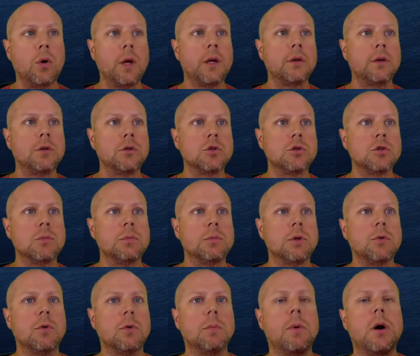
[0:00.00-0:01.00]
in a
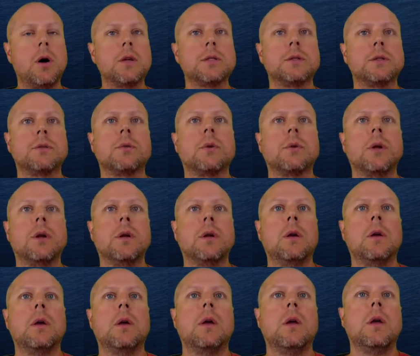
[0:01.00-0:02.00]
distributed repository.
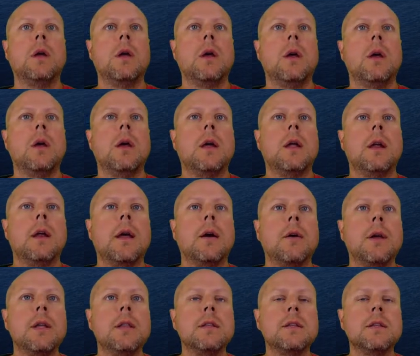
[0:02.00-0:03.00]

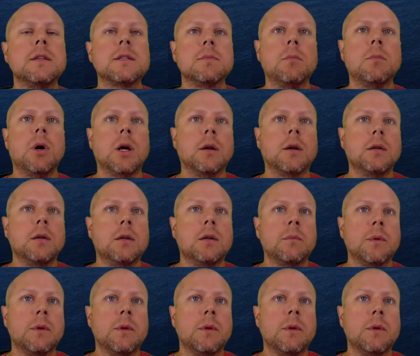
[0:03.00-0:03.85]
Now in this model, let me